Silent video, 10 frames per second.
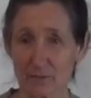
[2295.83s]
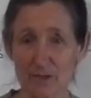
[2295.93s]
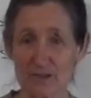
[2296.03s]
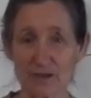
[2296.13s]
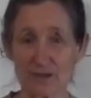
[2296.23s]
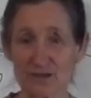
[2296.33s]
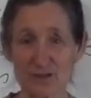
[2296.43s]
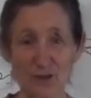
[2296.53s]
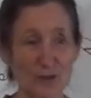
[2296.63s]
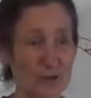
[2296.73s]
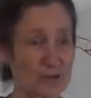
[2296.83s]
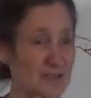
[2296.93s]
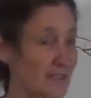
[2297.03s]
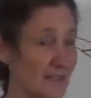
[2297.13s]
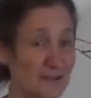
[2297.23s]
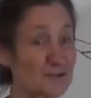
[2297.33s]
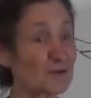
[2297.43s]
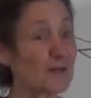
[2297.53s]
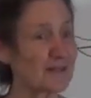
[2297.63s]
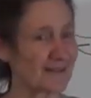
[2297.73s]
it was not sore, so they didn't
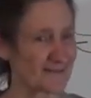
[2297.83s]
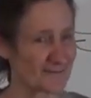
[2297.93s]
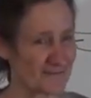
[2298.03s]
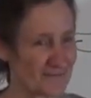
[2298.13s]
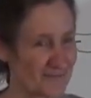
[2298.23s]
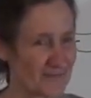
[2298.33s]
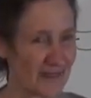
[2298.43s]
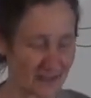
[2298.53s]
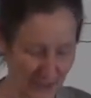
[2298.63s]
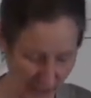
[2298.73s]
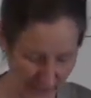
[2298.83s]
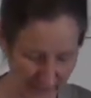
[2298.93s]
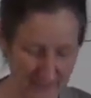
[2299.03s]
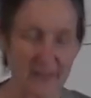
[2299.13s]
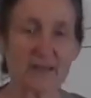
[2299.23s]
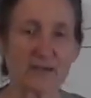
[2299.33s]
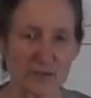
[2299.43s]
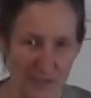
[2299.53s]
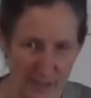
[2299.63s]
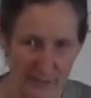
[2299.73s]
do anything. That night, they did a
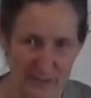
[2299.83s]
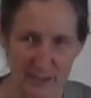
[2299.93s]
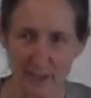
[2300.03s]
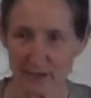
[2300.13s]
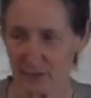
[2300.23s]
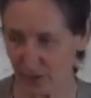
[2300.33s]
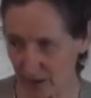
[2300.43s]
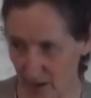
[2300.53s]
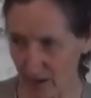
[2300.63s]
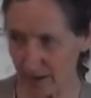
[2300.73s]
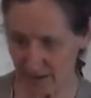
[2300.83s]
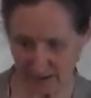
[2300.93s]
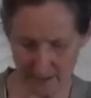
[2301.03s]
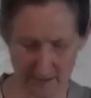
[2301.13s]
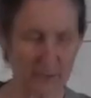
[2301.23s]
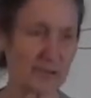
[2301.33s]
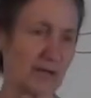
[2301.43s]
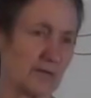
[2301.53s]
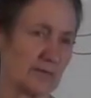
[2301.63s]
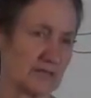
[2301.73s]
grated potato. Three nights, they did a
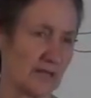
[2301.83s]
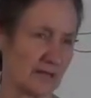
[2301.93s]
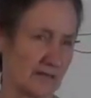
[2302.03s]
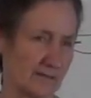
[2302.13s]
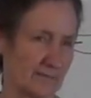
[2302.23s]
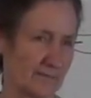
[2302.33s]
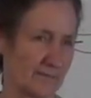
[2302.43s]
grated potato.